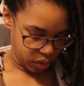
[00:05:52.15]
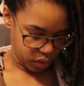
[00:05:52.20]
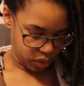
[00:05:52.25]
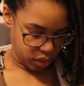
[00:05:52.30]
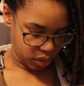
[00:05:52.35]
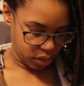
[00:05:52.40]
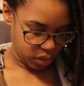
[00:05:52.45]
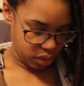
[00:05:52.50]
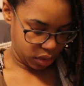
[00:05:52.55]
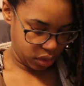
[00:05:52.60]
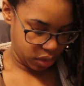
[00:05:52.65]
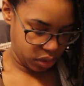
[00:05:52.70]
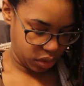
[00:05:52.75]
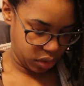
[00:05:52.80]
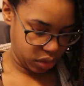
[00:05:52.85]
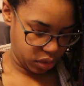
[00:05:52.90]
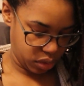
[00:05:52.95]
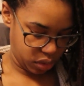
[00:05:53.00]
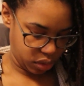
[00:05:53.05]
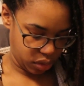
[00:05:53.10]

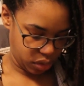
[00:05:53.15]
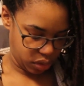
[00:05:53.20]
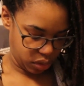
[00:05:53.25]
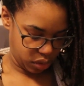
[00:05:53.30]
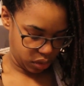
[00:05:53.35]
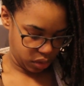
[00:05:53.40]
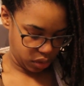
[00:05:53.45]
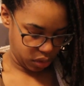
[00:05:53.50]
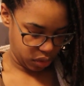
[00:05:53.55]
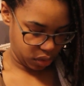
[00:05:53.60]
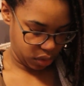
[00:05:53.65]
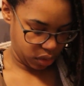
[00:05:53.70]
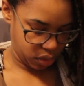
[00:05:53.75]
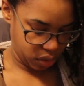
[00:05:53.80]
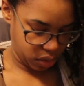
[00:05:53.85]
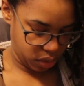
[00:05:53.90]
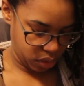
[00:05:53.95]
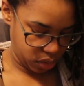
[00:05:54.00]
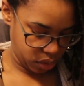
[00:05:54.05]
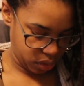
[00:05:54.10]

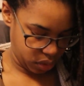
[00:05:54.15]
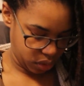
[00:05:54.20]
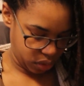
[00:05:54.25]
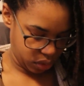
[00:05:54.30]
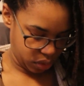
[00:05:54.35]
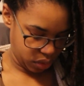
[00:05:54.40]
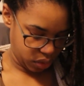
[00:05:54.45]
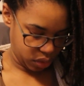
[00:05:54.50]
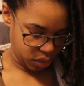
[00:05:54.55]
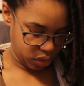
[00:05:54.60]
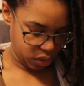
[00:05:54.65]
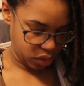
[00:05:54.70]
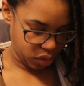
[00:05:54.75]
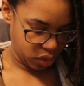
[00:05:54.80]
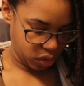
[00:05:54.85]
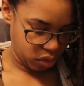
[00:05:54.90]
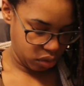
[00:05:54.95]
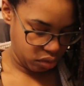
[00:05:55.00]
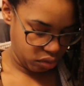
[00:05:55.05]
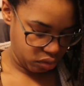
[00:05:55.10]

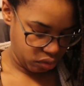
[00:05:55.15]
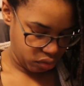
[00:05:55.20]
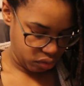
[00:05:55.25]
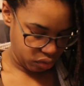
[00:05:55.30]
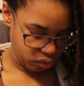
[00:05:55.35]
(no one is talking)